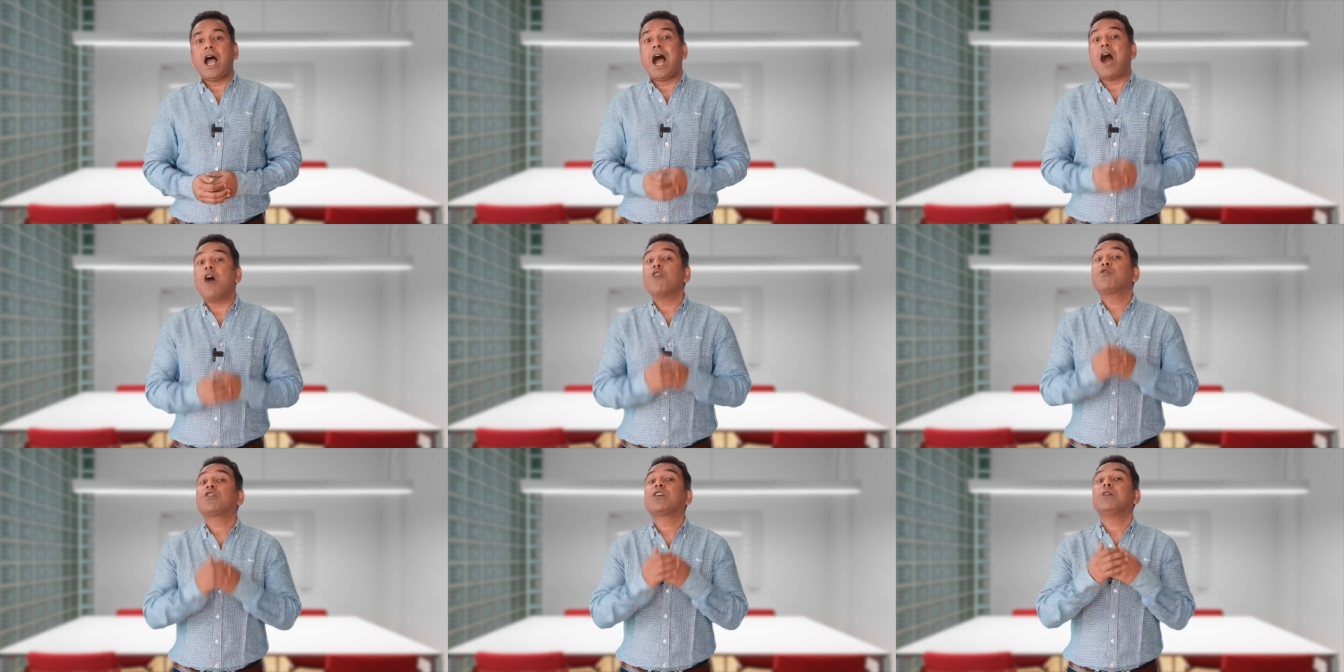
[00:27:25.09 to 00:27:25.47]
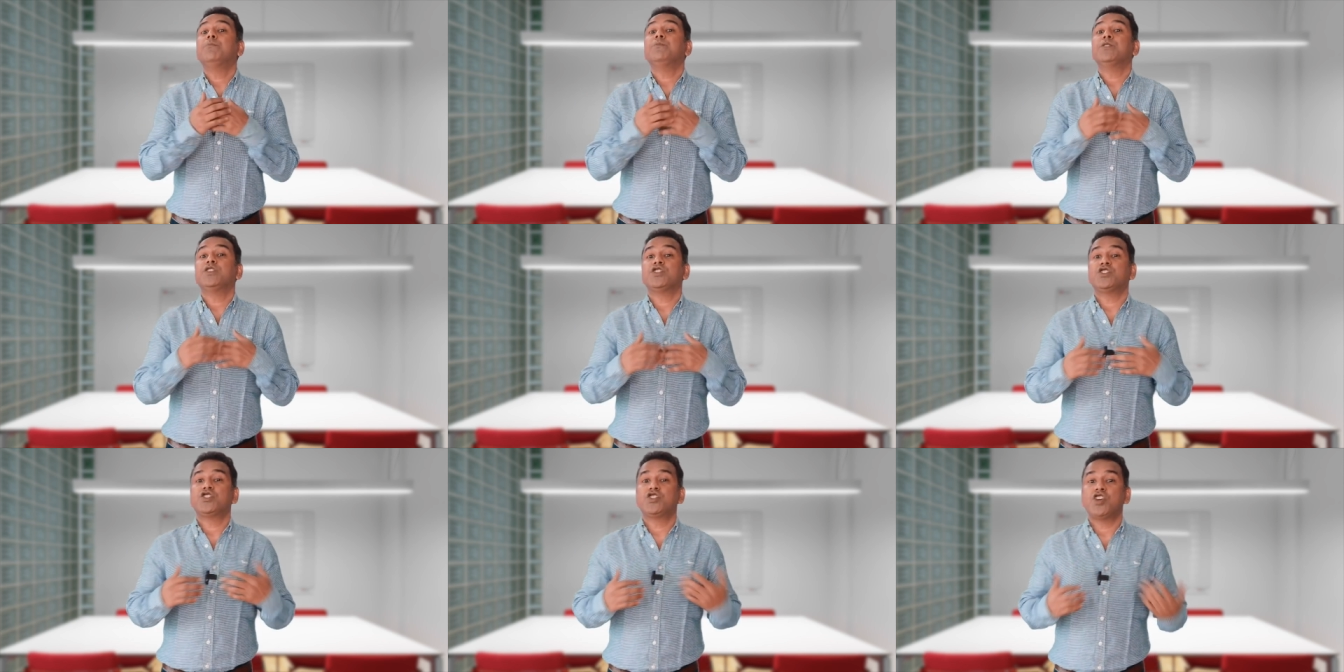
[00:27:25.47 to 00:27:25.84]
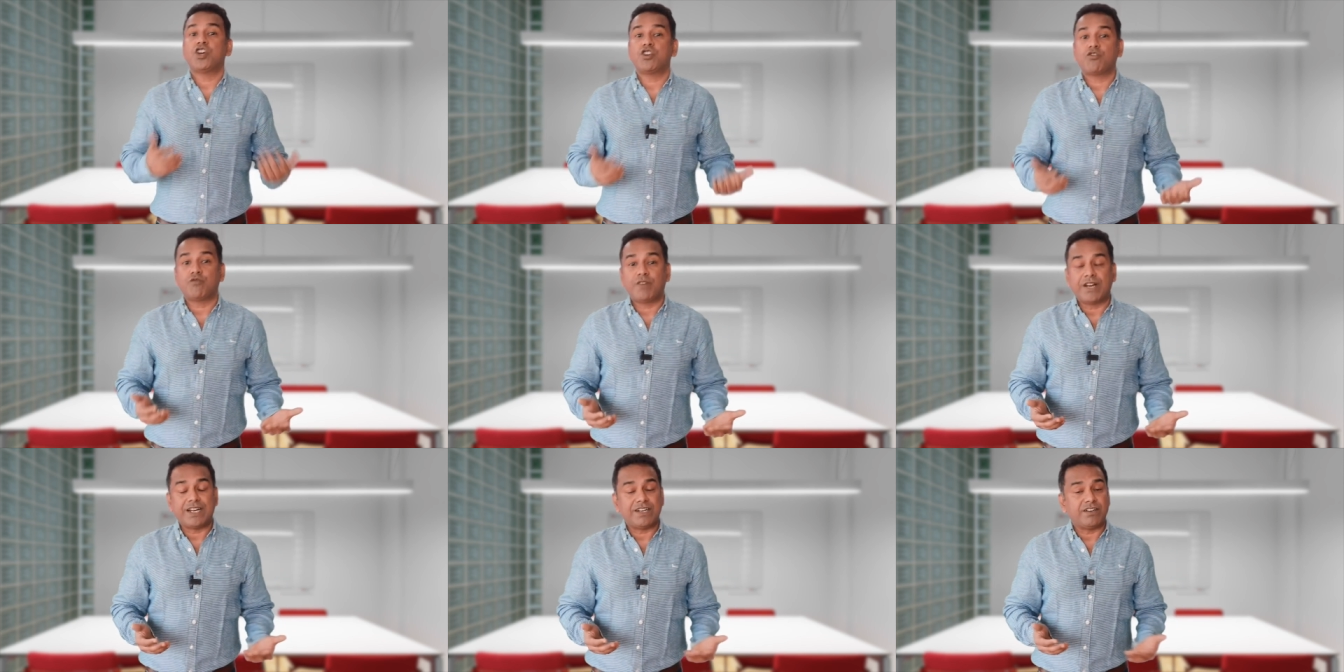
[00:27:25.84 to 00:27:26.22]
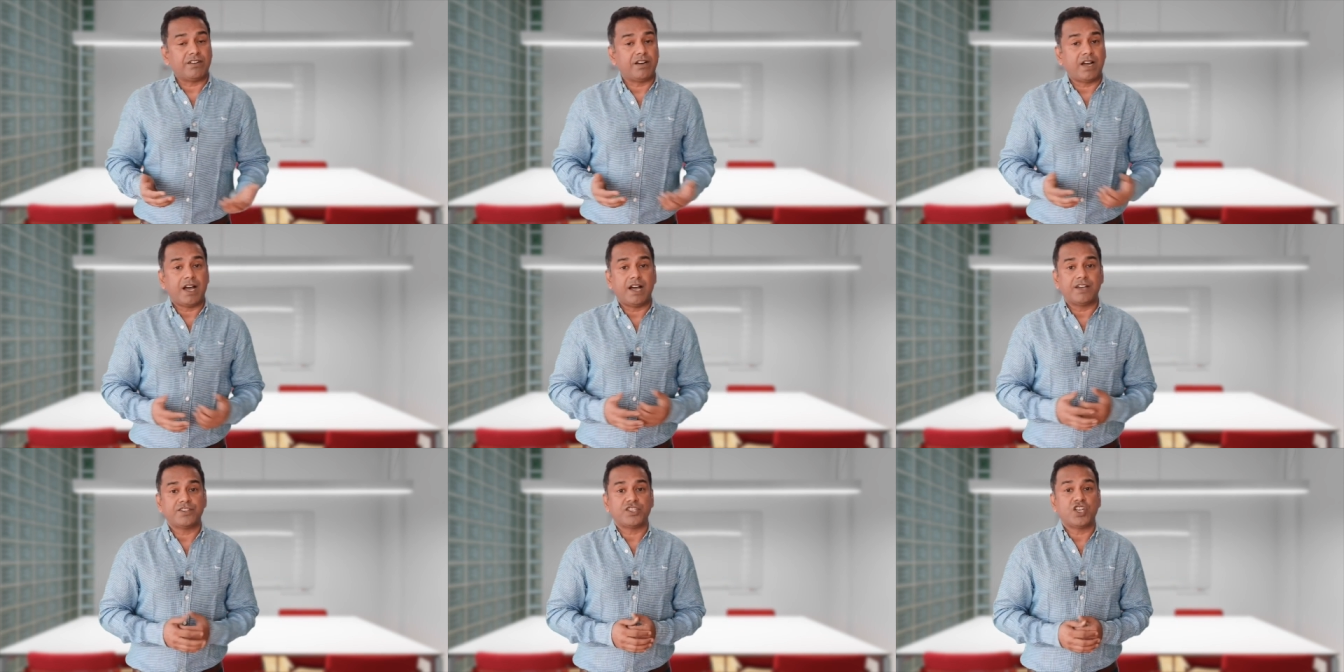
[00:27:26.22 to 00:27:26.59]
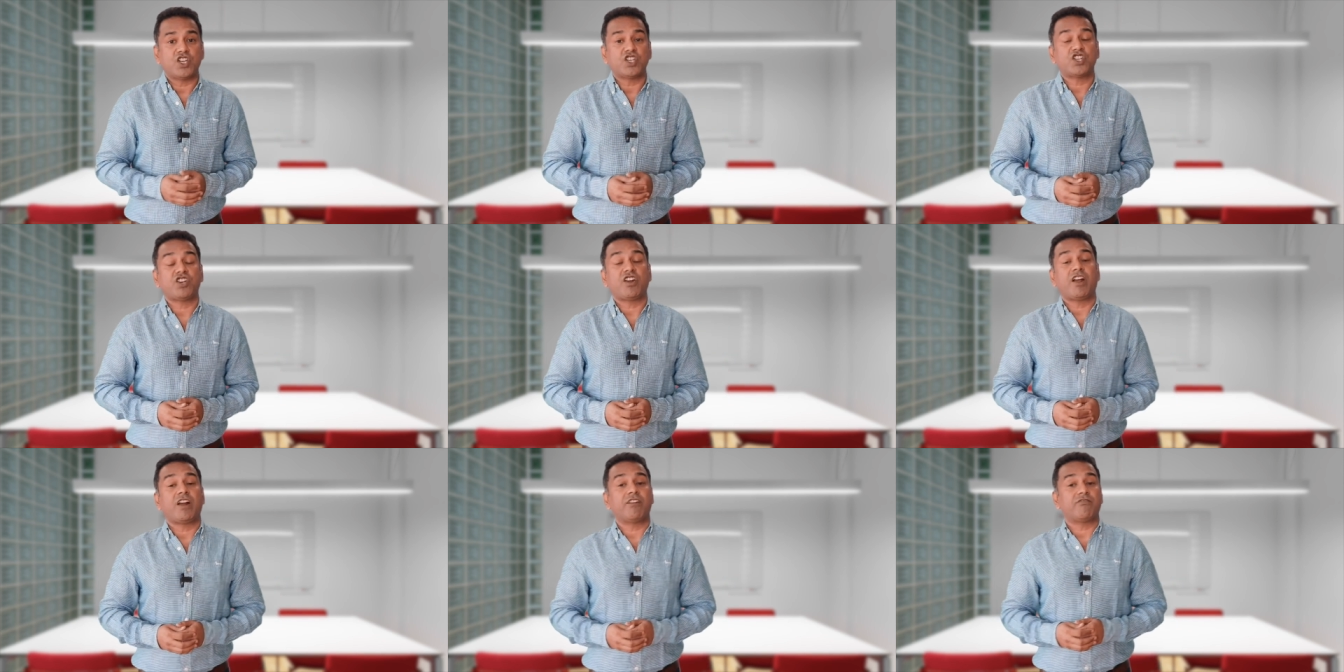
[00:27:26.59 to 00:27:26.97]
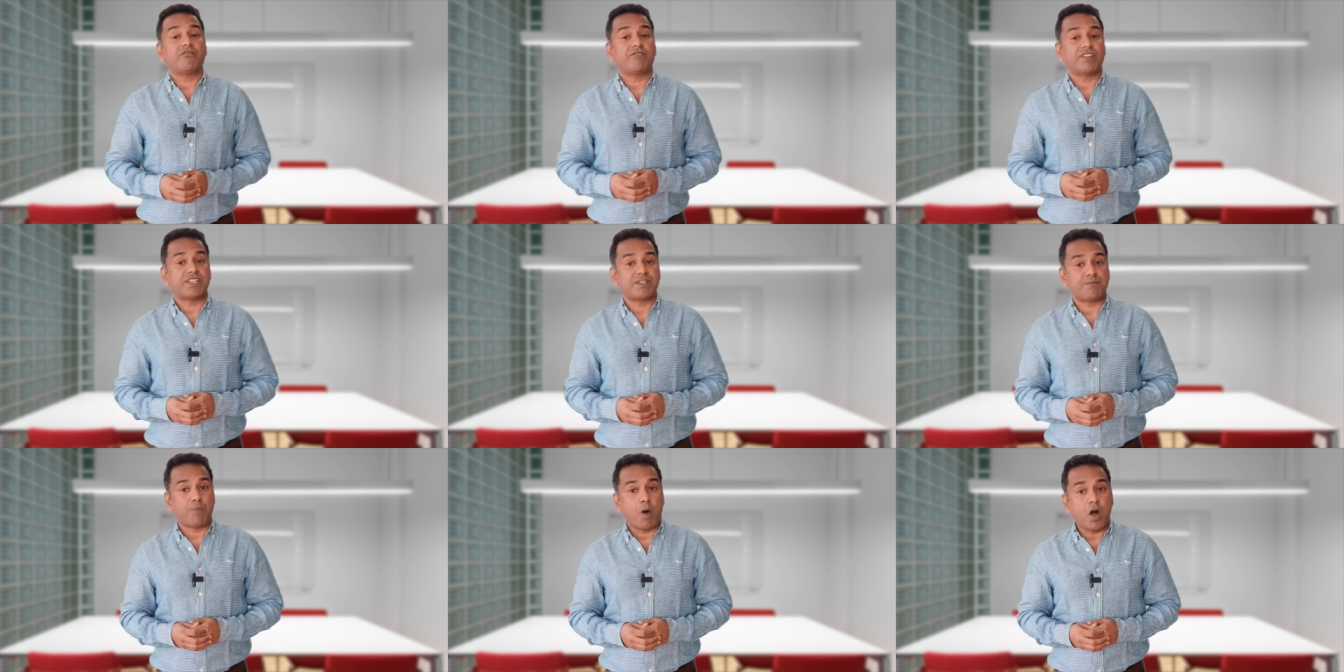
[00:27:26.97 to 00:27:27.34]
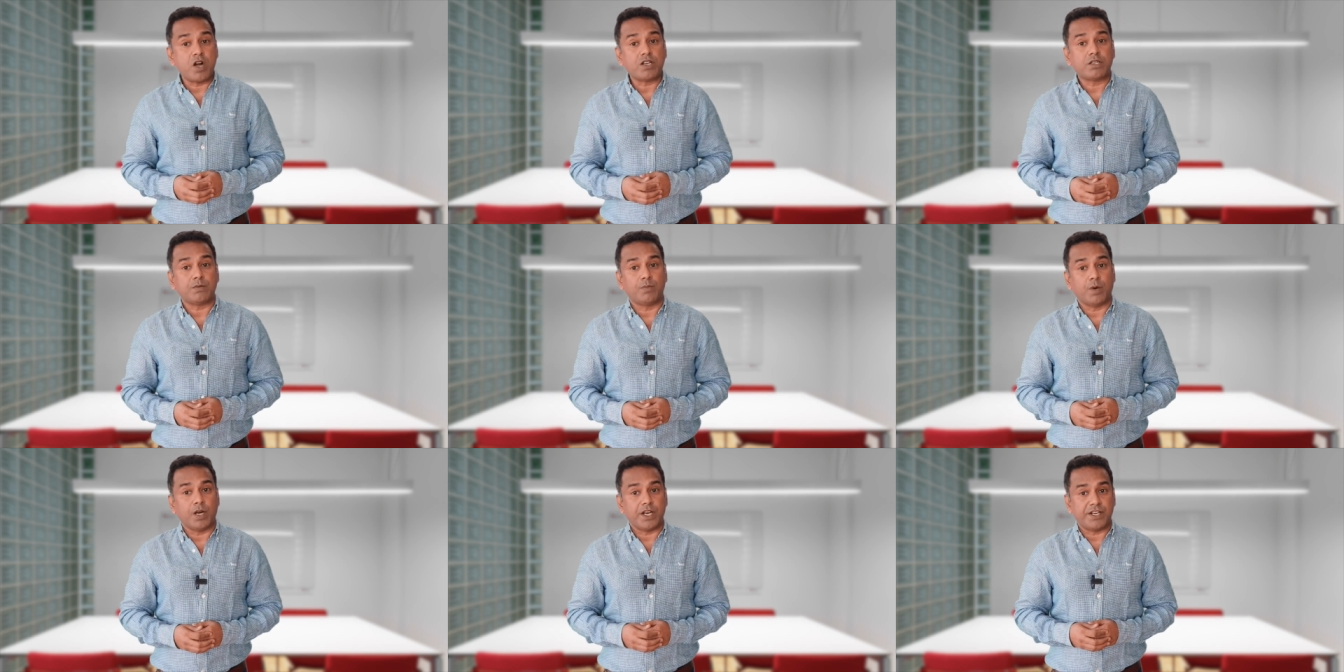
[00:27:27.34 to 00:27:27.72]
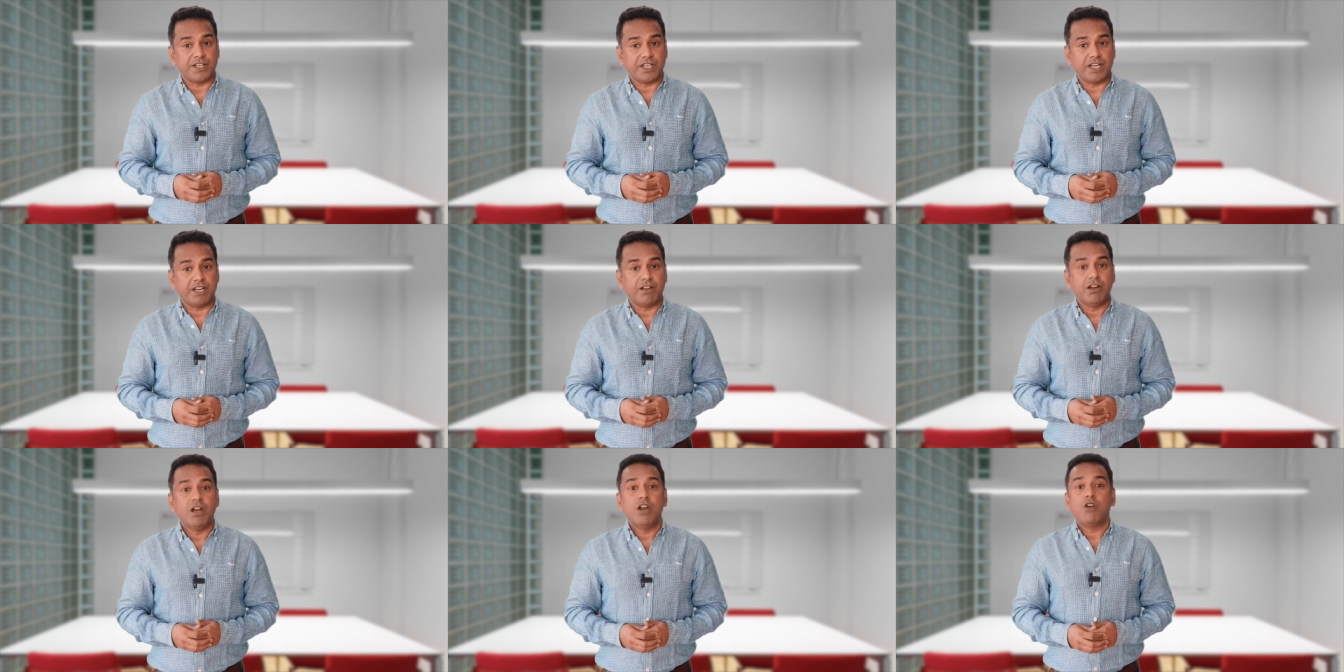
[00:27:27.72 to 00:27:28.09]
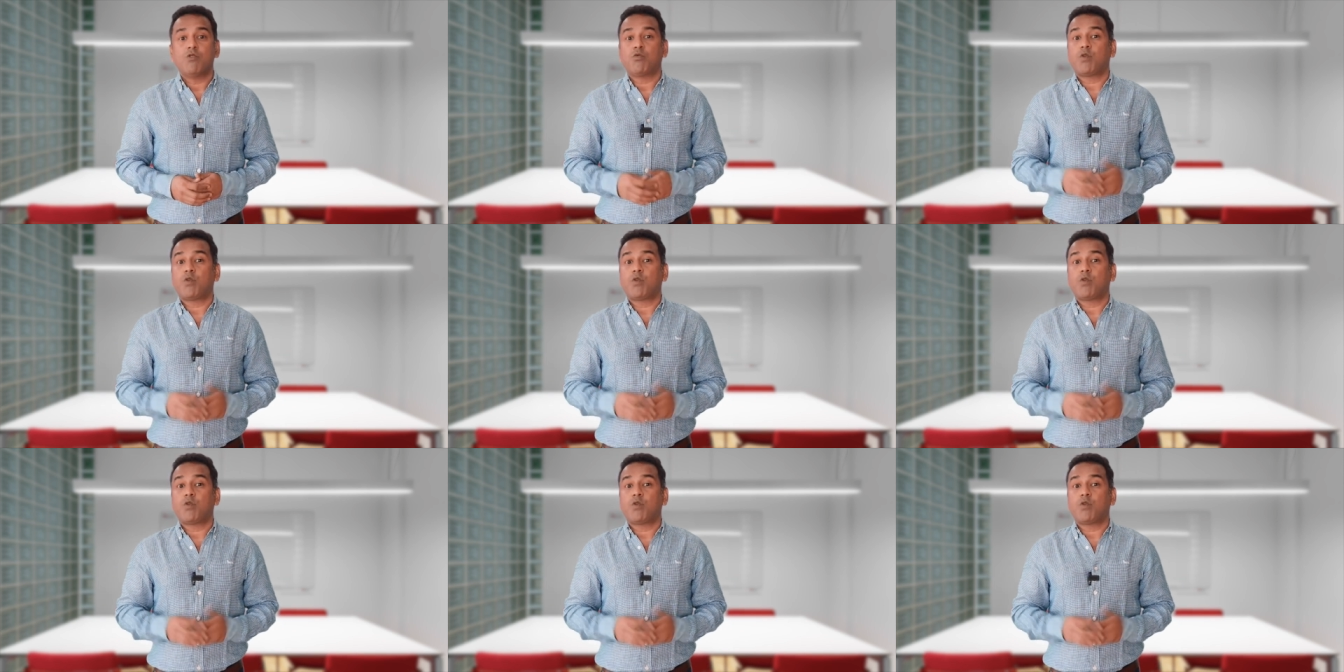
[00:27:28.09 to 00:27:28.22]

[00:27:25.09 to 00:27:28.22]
outcome is generated as a shared responsibility